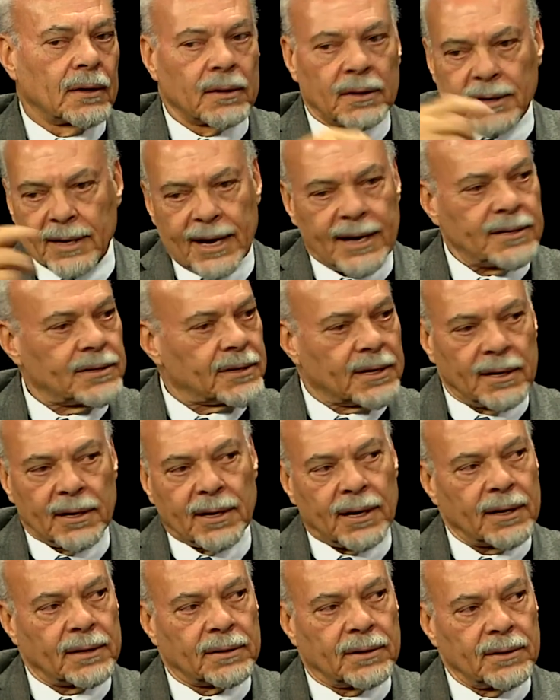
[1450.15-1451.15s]
guest
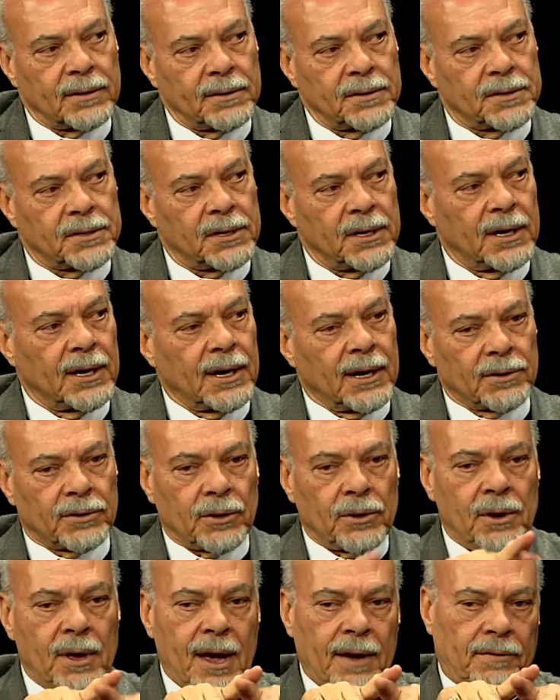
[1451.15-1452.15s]
conductors. So
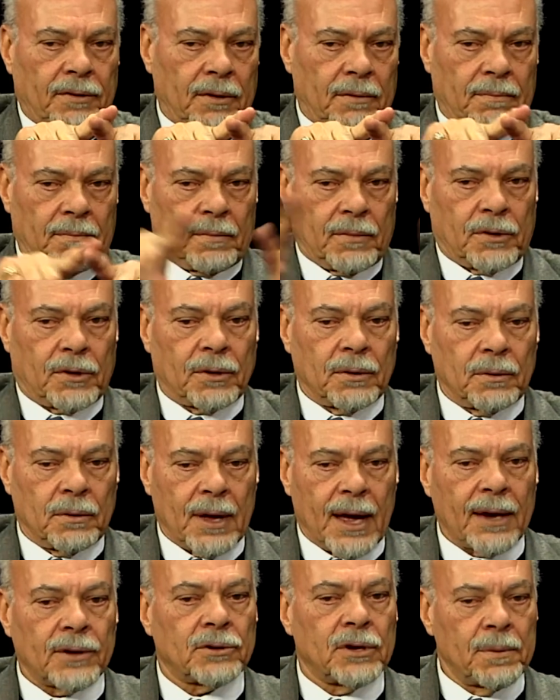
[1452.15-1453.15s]
you have to
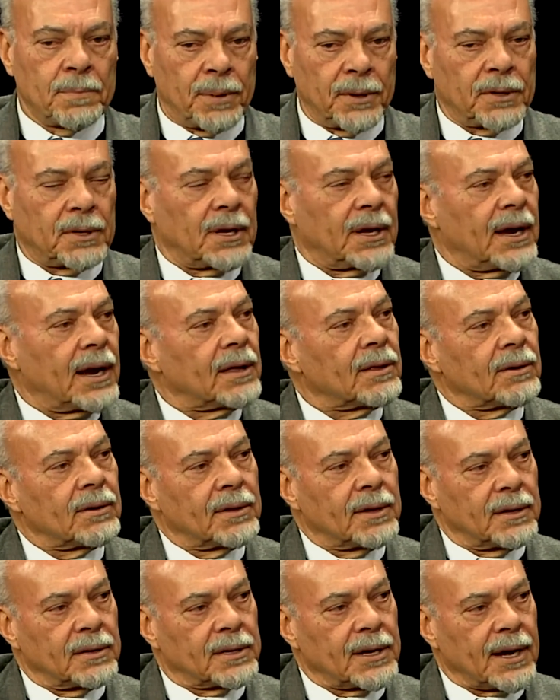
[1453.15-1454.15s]
actually put together
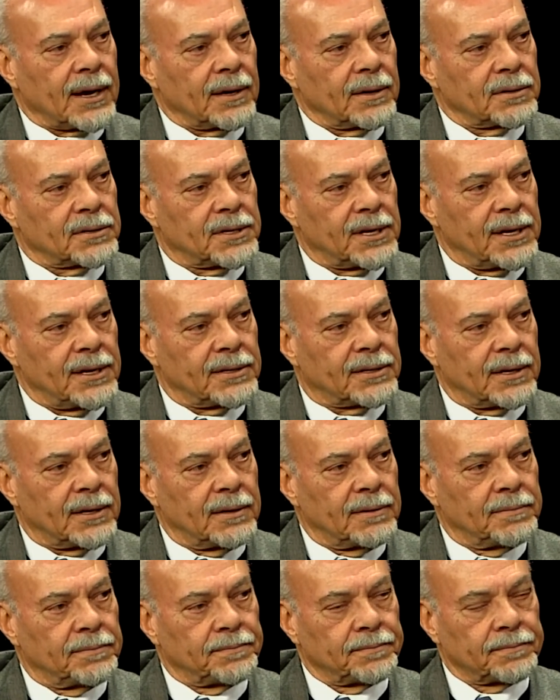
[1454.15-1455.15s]
the entire season.